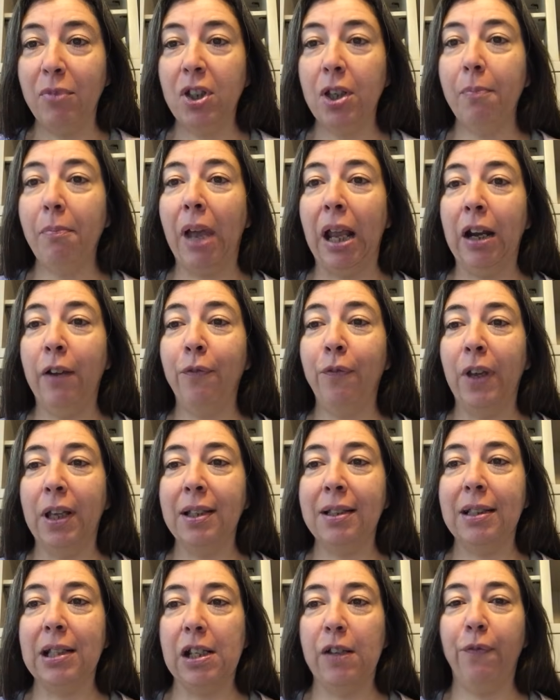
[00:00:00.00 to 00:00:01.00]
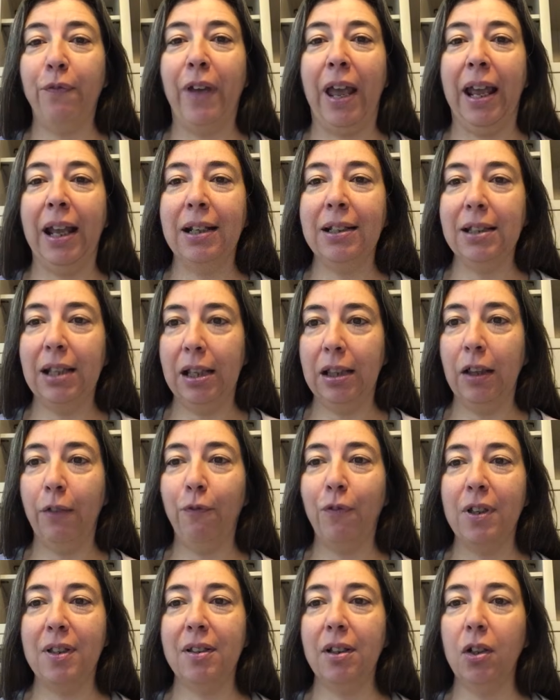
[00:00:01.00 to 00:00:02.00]
to manifest as fact in the
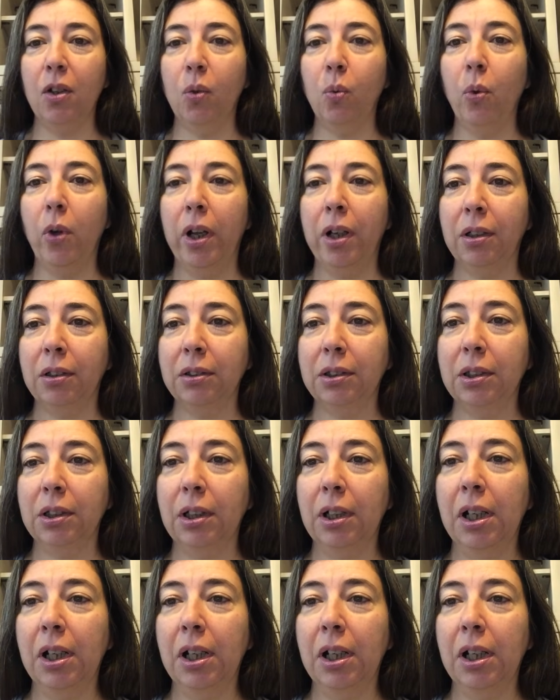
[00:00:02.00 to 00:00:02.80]
physical world.